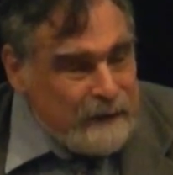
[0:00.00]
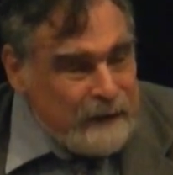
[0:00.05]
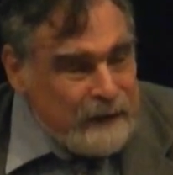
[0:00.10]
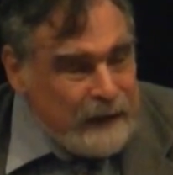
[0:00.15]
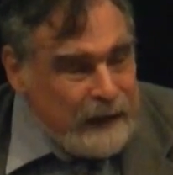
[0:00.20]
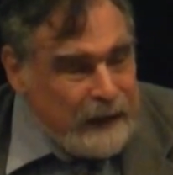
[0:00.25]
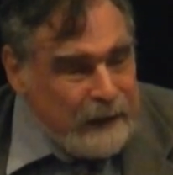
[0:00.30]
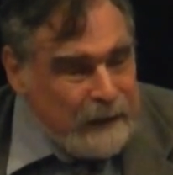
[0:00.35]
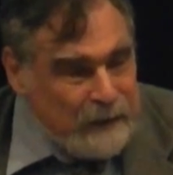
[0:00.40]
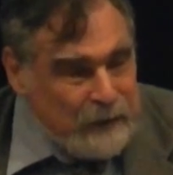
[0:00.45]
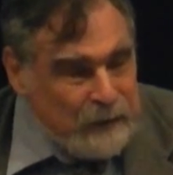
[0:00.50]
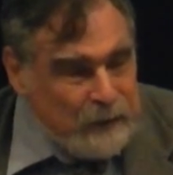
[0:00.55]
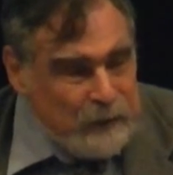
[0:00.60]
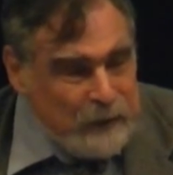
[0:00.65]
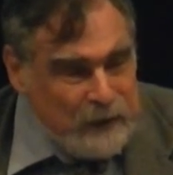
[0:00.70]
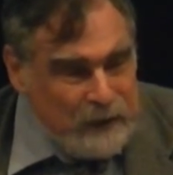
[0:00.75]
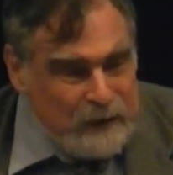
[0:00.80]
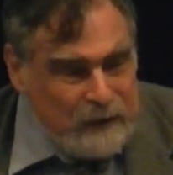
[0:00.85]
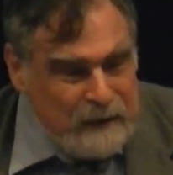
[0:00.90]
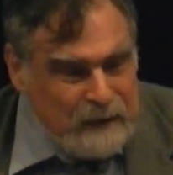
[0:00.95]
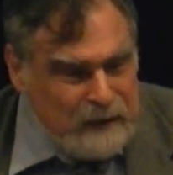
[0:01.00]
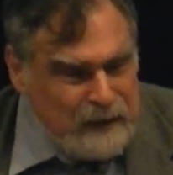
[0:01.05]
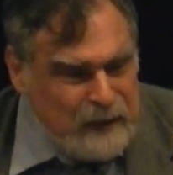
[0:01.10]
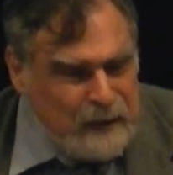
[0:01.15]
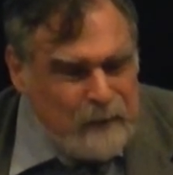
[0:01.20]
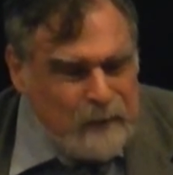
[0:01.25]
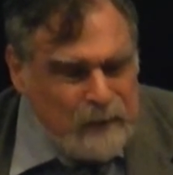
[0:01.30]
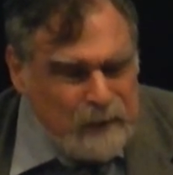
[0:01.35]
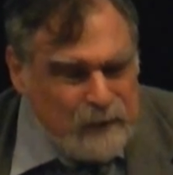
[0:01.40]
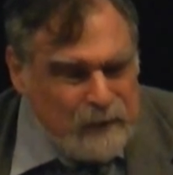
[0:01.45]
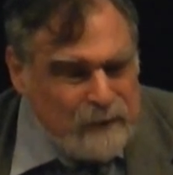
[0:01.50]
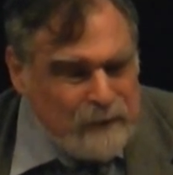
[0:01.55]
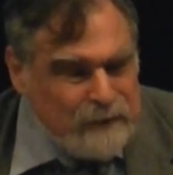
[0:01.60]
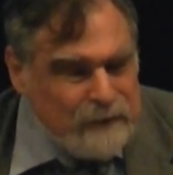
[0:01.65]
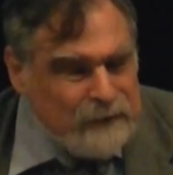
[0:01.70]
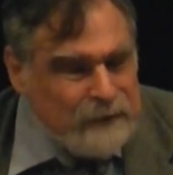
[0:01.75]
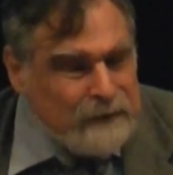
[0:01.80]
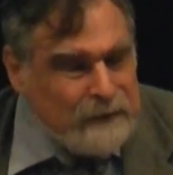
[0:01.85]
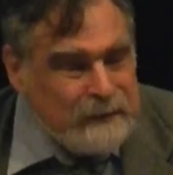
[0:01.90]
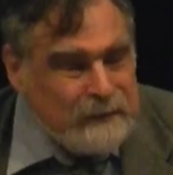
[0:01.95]
carries with it a number of
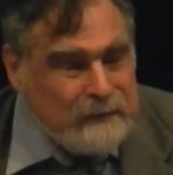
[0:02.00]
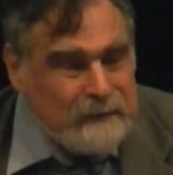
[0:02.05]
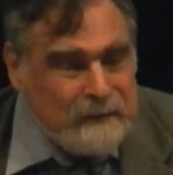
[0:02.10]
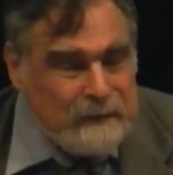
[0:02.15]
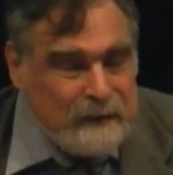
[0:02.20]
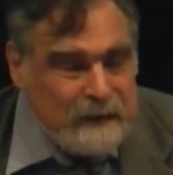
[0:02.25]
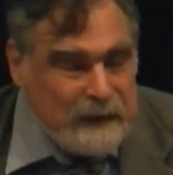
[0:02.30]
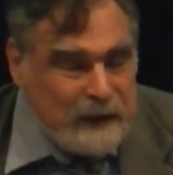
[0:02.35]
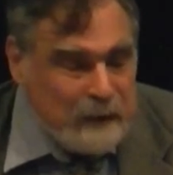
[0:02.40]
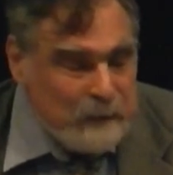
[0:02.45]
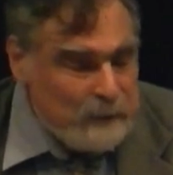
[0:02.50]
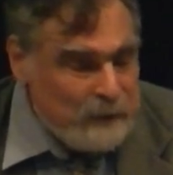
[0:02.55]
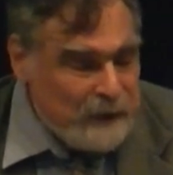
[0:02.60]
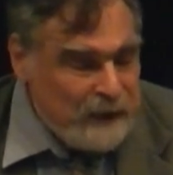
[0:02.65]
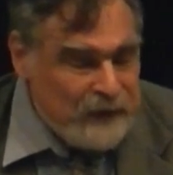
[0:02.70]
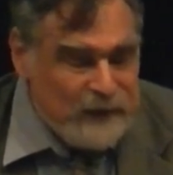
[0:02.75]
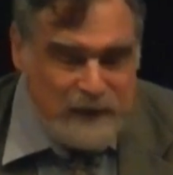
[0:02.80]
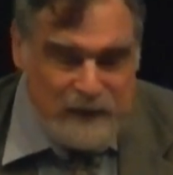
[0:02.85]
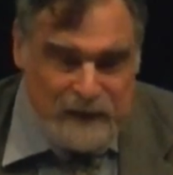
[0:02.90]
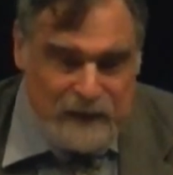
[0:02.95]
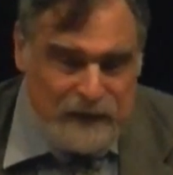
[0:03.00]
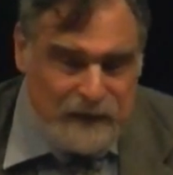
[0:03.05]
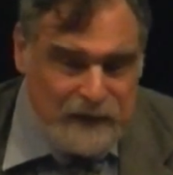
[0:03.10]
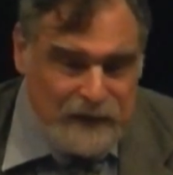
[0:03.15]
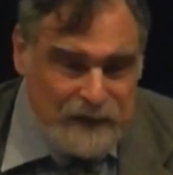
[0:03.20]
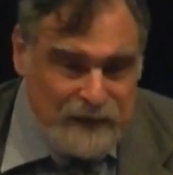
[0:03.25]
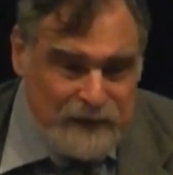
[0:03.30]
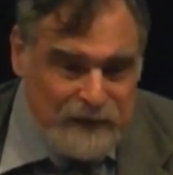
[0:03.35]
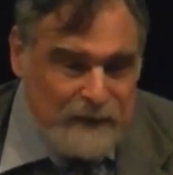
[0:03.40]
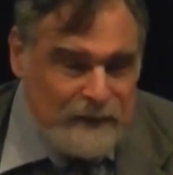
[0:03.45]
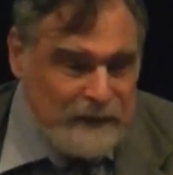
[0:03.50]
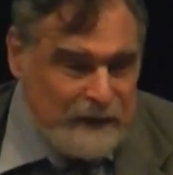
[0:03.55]
unpleasantnesses.